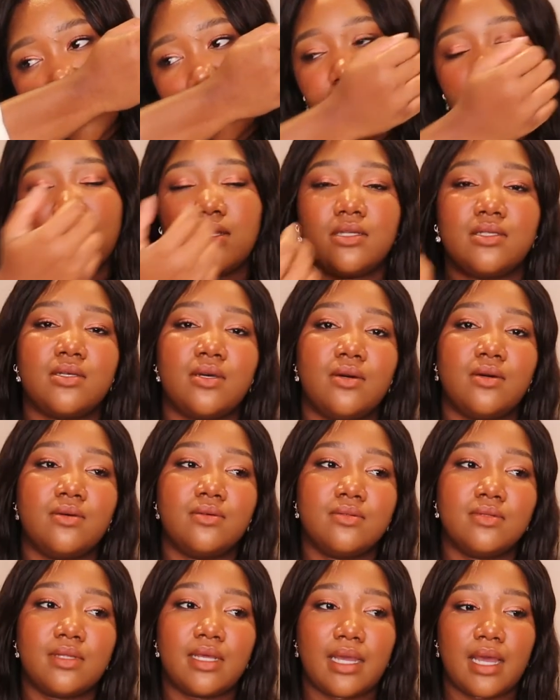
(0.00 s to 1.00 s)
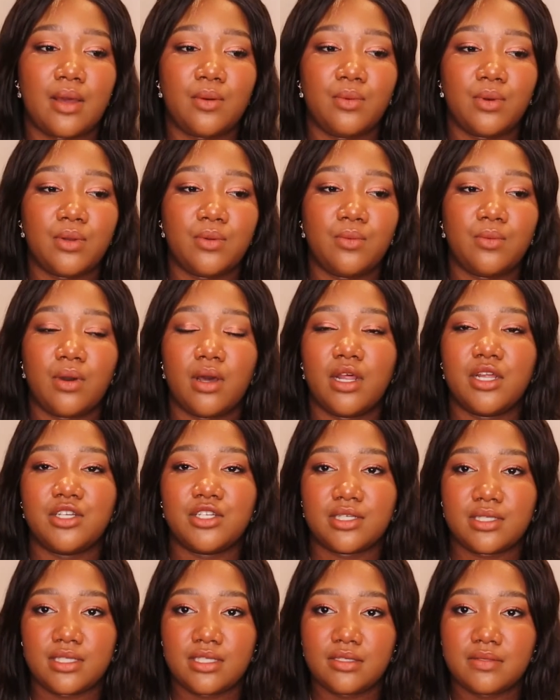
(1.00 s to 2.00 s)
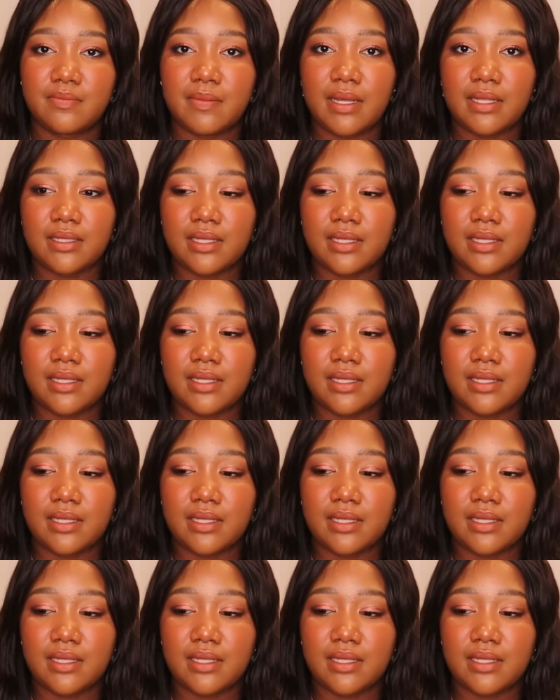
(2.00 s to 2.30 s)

on its own. Like I wouldn't want to just smell